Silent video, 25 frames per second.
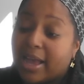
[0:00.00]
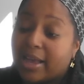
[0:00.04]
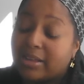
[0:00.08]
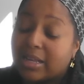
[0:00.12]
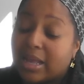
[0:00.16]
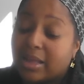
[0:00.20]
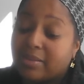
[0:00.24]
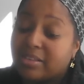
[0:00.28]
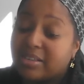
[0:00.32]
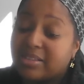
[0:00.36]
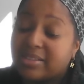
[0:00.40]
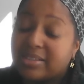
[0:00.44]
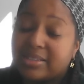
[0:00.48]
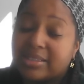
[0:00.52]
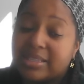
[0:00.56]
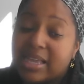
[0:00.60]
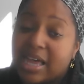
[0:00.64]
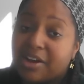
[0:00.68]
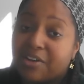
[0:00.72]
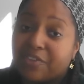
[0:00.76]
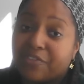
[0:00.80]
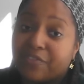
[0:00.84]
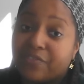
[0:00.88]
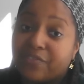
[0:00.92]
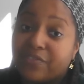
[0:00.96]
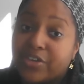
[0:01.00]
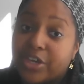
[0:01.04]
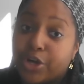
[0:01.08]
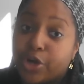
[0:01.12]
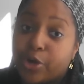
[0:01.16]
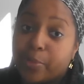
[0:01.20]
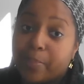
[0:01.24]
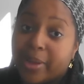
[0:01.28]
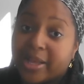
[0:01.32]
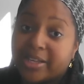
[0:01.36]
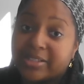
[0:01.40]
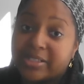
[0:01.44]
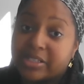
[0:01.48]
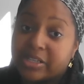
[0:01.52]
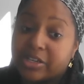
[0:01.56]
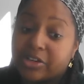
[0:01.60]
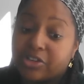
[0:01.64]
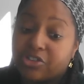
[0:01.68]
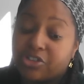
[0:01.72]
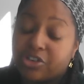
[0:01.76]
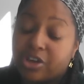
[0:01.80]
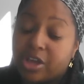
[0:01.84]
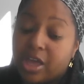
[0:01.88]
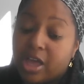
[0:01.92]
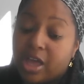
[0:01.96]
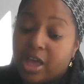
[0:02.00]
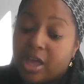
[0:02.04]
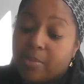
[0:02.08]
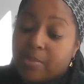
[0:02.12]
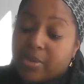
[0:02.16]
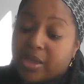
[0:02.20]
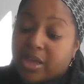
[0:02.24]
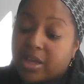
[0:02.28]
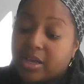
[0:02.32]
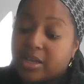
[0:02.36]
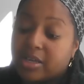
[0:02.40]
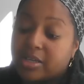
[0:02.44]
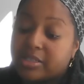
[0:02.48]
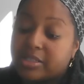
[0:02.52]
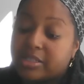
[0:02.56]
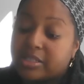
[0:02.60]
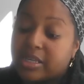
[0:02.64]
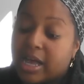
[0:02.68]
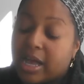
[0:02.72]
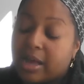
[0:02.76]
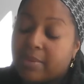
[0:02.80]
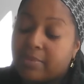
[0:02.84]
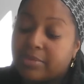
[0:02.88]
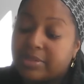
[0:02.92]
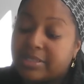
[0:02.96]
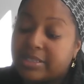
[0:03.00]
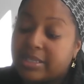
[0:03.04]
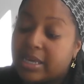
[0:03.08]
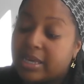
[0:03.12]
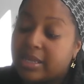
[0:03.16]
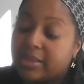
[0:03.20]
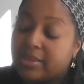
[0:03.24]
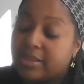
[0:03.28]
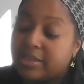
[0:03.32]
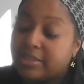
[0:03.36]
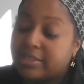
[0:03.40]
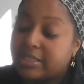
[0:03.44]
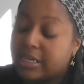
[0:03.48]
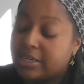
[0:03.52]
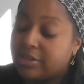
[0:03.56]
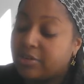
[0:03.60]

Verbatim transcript: I, I, this is not a fear message because I'm gonna say this.